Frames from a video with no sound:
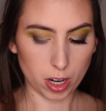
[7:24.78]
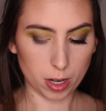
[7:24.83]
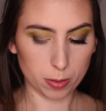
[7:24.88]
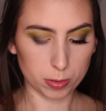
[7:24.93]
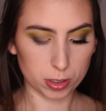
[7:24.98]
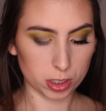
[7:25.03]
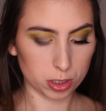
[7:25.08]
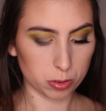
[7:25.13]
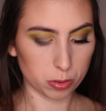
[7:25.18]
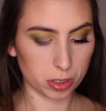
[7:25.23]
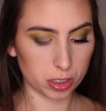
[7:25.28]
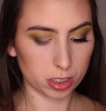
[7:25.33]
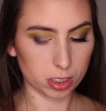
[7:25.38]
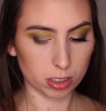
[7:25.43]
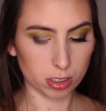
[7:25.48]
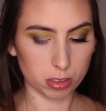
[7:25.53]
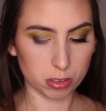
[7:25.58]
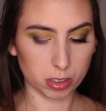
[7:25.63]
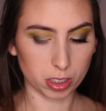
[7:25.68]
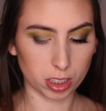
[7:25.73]
I'm just going
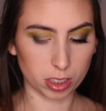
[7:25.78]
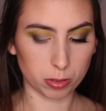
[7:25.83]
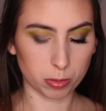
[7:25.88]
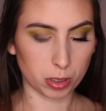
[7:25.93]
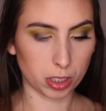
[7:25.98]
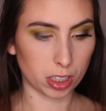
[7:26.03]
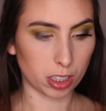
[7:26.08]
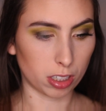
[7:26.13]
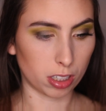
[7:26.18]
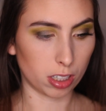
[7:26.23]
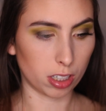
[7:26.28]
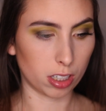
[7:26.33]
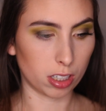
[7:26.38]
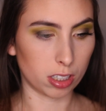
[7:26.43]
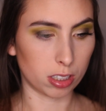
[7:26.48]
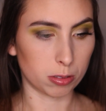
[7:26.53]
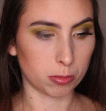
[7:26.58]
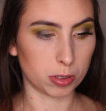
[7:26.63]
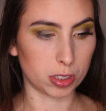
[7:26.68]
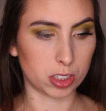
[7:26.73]
to go in with
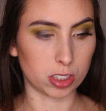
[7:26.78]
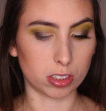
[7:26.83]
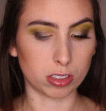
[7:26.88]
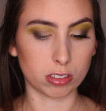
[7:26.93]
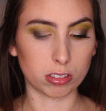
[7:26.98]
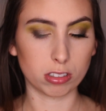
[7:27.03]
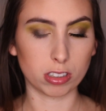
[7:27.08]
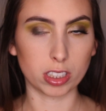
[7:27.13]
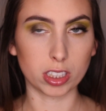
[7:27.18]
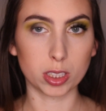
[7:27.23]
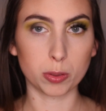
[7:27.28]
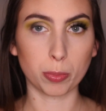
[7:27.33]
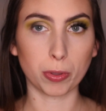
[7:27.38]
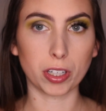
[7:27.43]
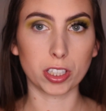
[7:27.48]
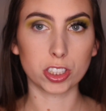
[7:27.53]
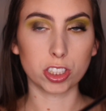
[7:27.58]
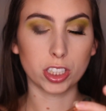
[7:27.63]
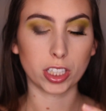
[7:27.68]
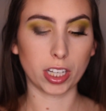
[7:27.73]
our original crease
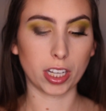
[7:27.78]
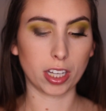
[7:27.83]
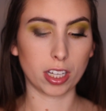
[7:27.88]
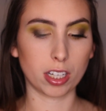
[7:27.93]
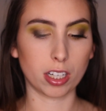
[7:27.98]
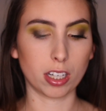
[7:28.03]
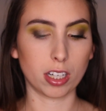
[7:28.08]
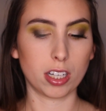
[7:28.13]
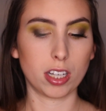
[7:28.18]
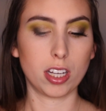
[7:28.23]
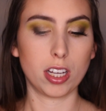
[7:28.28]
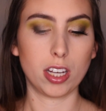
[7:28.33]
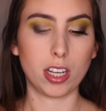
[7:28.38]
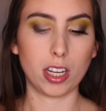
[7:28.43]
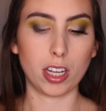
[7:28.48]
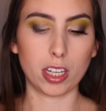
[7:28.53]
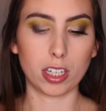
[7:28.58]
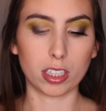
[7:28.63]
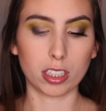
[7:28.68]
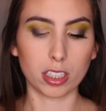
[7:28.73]
brush again,
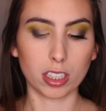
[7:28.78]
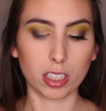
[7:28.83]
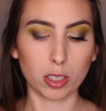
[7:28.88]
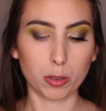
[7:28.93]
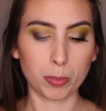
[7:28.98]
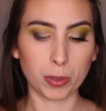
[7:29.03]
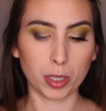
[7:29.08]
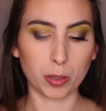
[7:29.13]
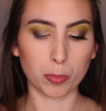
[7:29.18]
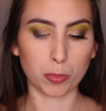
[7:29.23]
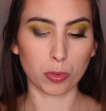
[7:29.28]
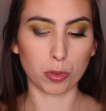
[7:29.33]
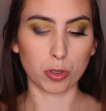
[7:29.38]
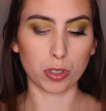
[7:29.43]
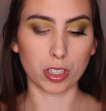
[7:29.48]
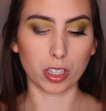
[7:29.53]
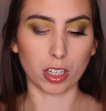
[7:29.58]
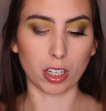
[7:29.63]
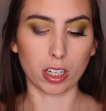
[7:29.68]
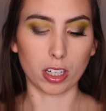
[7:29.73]
and a little bit
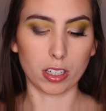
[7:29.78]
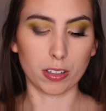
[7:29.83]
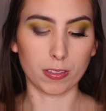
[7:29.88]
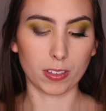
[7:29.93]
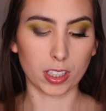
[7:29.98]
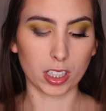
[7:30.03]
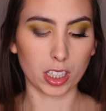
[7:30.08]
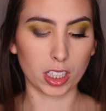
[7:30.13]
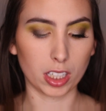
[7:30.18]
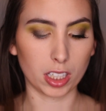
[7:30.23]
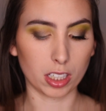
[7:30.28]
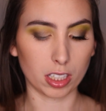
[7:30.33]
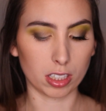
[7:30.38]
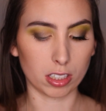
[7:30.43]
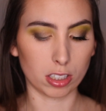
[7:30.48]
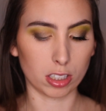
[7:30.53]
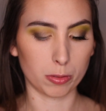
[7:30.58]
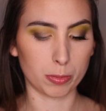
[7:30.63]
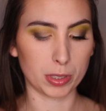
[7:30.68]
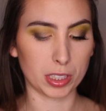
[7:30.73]
more of the
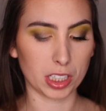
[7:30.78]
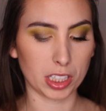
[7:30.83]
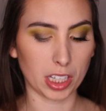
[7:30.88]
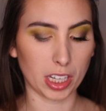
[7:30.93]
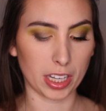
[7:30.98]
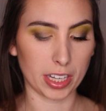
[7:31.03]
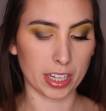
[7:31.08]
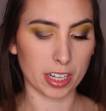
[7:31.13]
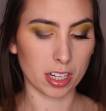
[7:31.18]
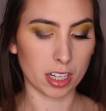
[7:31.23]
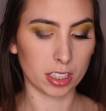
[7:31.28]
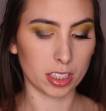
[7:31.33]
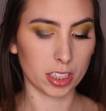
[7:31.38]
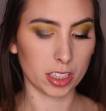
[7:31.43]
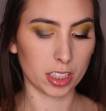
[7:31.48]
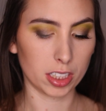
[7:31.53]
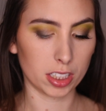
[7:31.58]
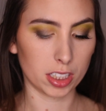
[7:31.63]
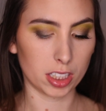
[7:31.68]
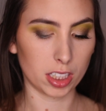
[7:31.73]
Urban Decay
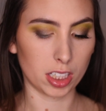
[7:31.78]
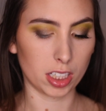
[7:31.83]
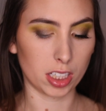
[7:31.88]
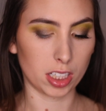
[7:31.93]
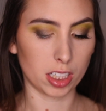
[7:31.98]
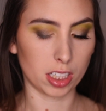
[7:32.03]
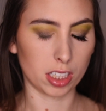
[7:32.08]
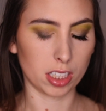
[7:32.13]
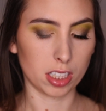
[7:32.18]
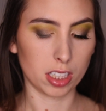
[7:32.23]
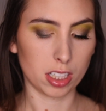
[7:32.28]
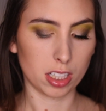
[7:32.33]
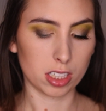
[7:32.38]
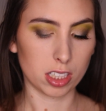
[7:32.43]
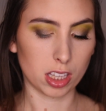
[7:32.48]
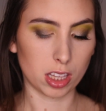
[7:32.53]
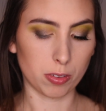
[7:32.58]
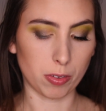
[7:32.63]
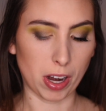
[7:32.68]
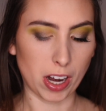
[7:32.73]
color, the
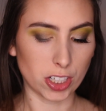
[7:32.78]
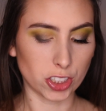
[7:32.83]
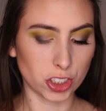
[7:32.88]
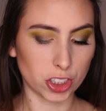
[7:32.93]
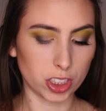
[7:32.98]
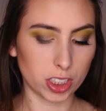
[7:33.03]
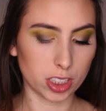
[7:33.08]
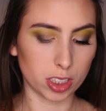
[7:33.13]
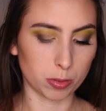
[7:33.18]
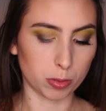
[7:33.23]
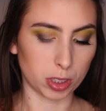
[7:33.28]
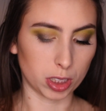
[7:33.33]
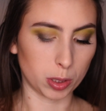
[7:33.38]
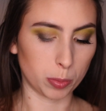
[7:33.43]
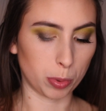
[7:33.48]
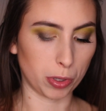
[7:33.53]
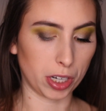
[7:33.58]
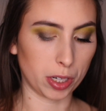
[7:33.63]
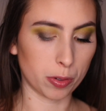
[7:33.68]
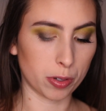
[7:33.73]
Thrasher, the really
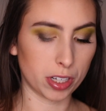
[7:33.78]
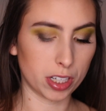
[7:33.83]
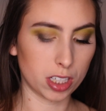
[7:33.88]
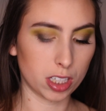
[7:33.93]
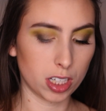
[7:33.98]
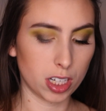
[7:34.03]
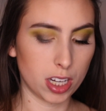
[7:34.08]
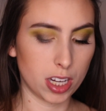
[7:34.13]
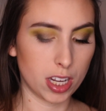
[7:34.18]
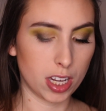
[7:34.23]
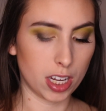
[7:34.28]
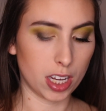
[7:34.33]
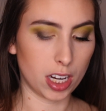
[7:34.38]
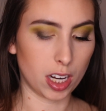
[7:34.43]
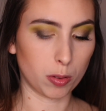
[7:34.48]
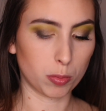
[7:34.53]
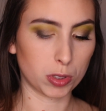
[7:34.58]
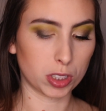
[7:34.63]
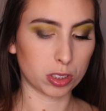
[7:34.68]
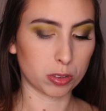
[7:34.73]
bright one, and
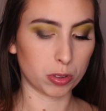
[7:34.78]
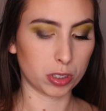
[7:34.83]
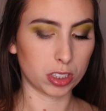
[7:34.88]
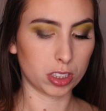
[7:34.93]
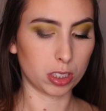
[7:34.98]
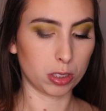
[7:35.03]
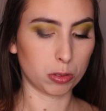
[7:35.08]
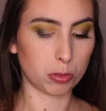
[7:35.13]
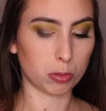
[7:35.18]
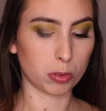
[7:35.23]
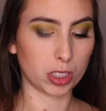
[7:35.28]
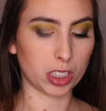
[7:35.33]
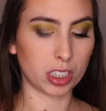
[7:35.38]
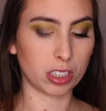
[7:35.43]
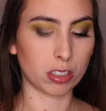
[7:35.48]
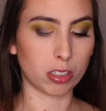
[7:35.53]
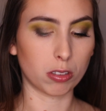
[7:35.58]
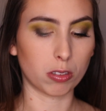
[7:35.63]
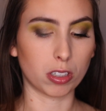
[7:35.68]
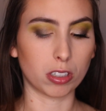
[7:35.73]
I'm just going to
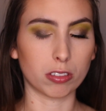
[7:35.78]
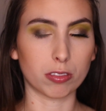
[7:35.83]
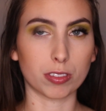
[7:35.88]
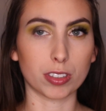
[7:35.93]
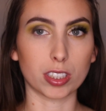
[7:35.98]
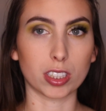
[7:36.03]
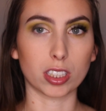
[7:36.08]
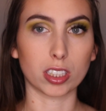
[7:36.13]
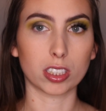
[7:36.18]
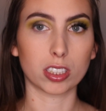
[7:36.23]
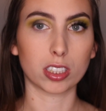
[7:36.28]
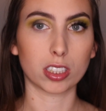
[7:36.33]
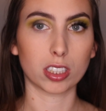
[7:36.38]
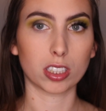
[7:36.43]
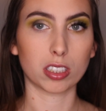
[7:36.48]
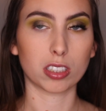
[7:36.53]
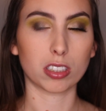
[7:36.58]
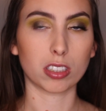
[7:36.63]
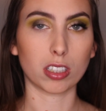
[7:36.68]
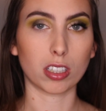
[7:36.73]
re-go over
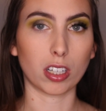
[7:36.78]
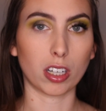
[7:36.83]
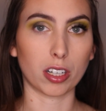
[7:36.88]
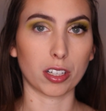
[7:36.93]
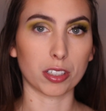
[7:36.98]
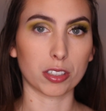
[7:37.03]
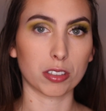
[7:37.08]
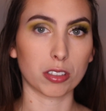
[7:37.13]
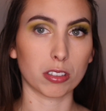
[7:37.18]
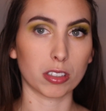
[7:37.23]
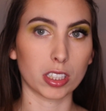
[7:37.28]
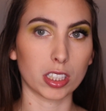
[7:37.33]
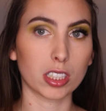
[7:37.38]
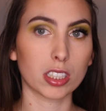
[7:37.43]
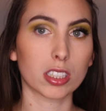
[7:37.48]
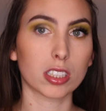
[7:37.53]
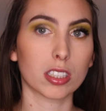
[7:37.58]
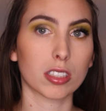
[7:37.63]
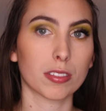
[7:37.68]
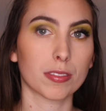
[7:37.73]
our
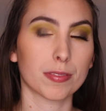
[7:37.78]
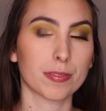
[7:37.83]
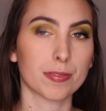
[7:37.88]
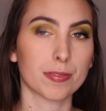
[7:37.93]
crease.